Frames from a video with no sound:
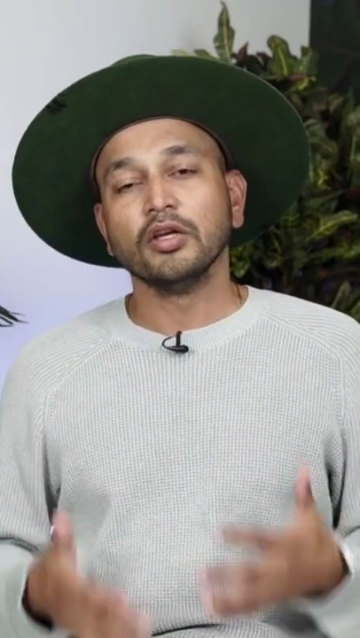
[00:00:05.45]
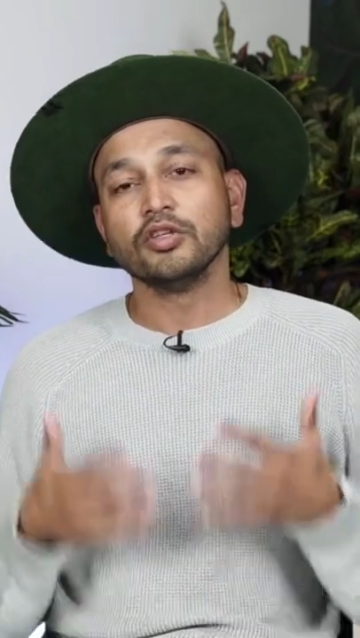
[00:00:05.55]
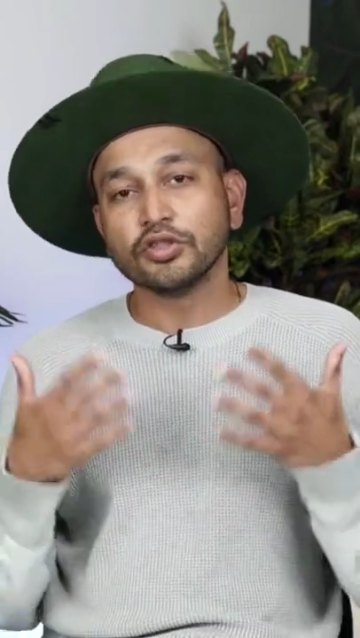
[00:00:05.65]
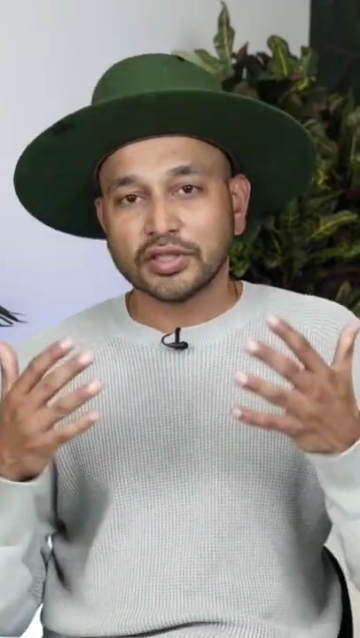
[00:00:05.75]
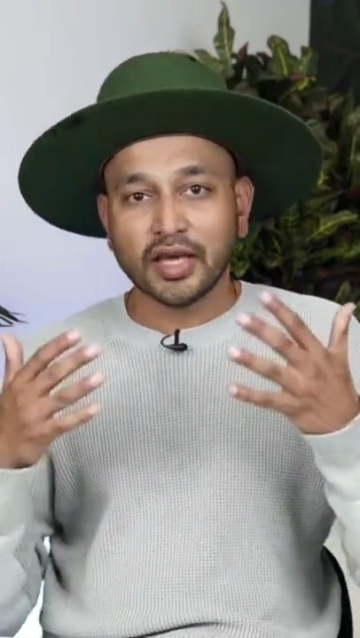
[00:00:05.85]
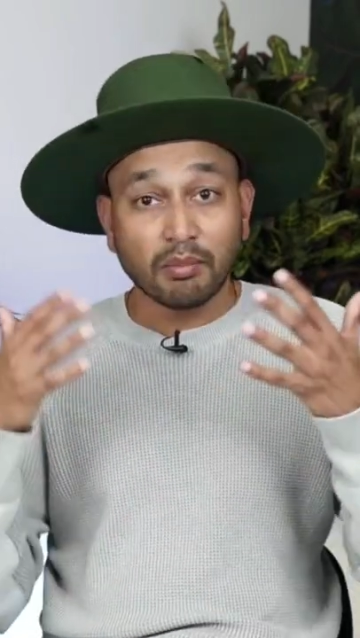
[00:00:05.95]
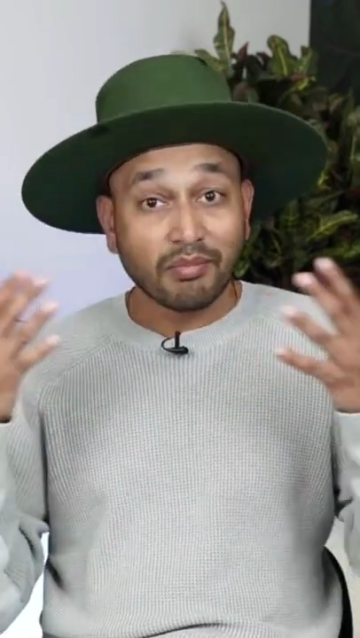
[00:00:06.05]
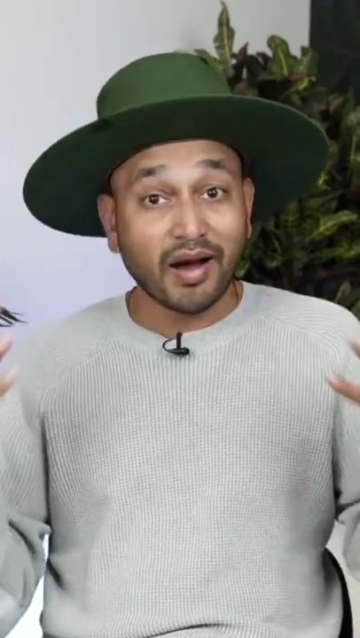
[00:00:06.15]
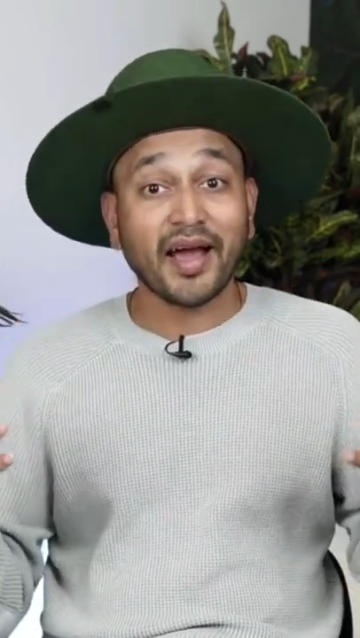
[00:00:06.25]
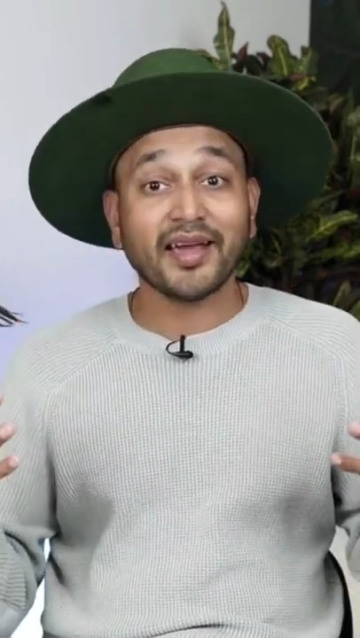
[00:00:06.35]
You see, our
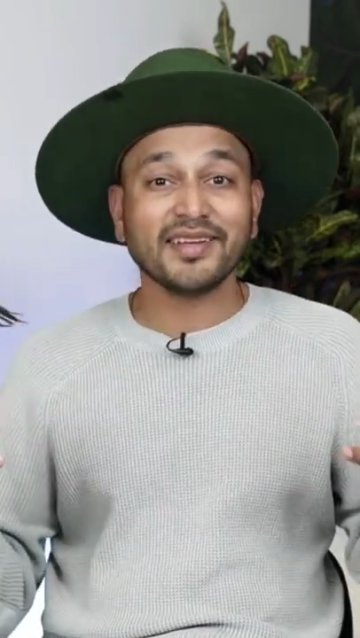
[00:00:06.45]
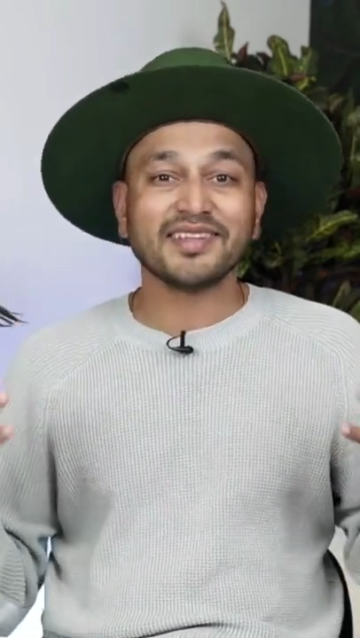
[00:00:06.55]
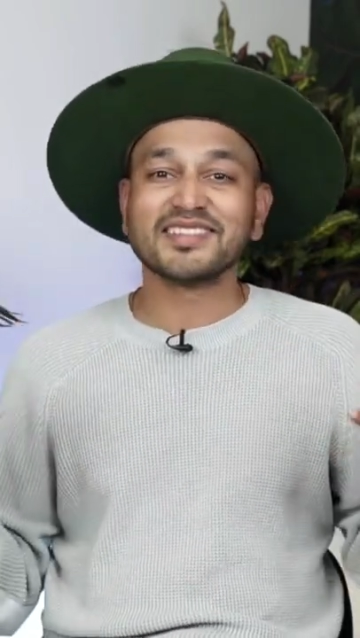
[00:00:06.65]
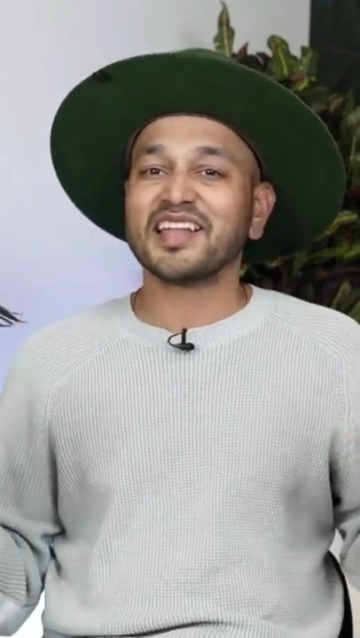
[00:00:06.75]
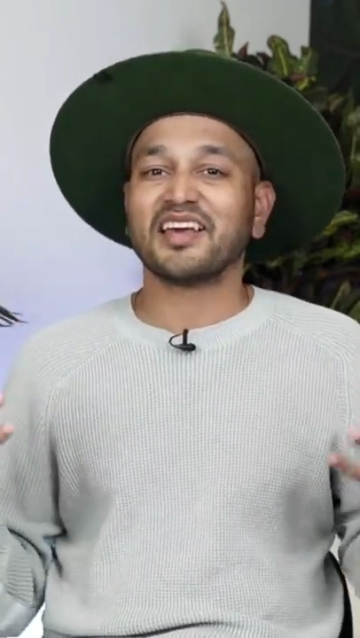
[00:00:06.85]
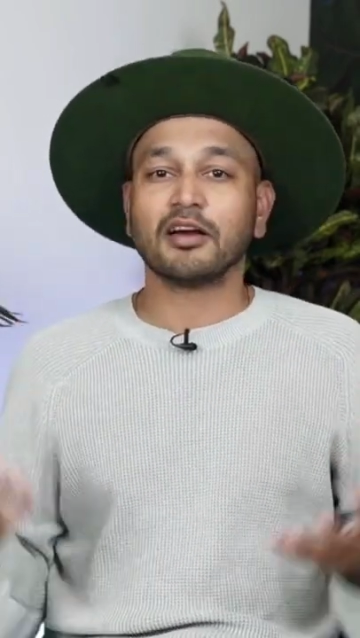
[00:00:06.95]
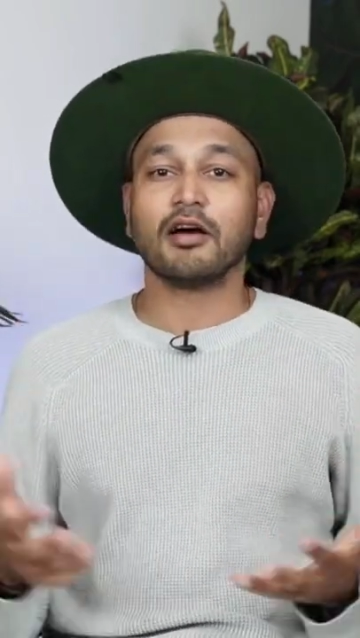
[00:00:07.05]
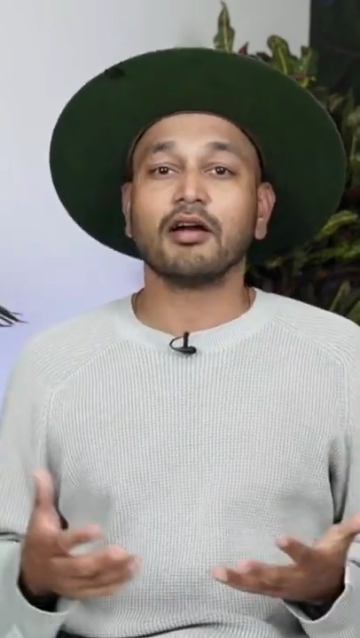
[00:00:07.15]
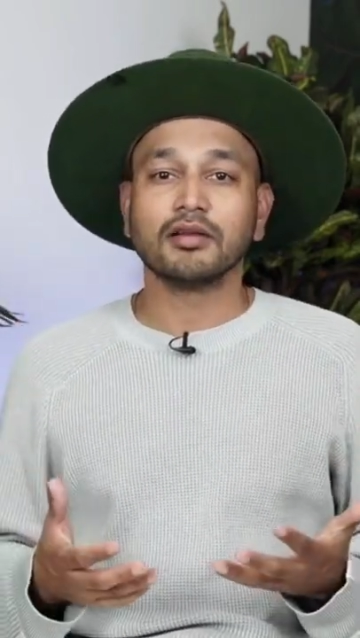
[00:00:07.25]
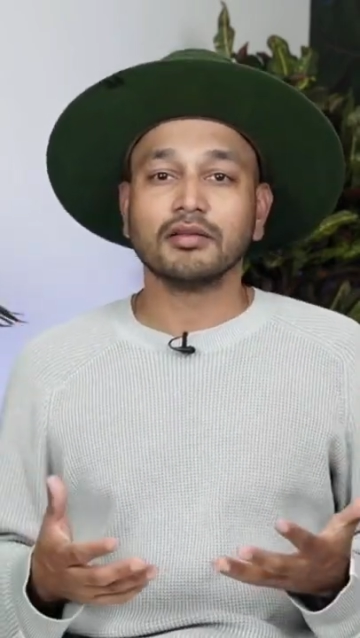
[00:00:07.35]
mind is like a
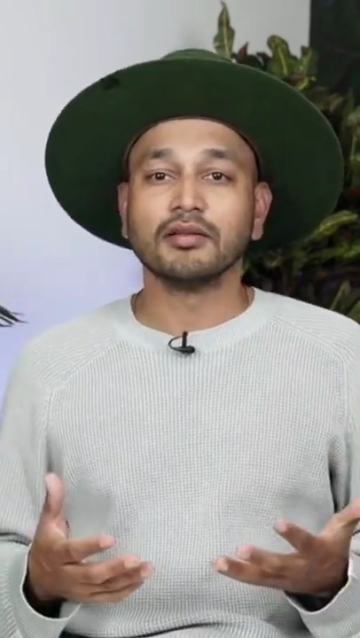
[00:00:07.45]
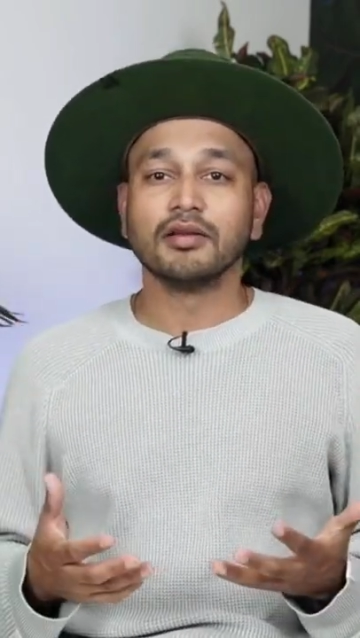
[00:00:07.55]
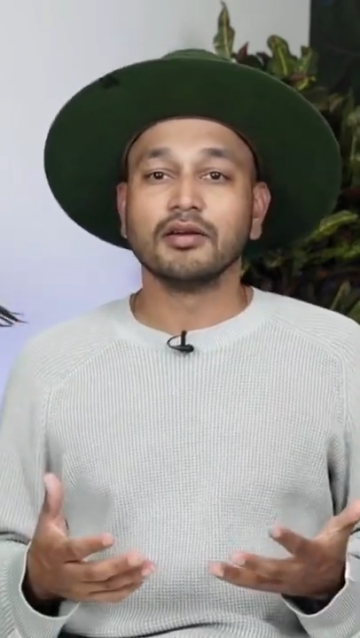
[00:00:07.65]
garden.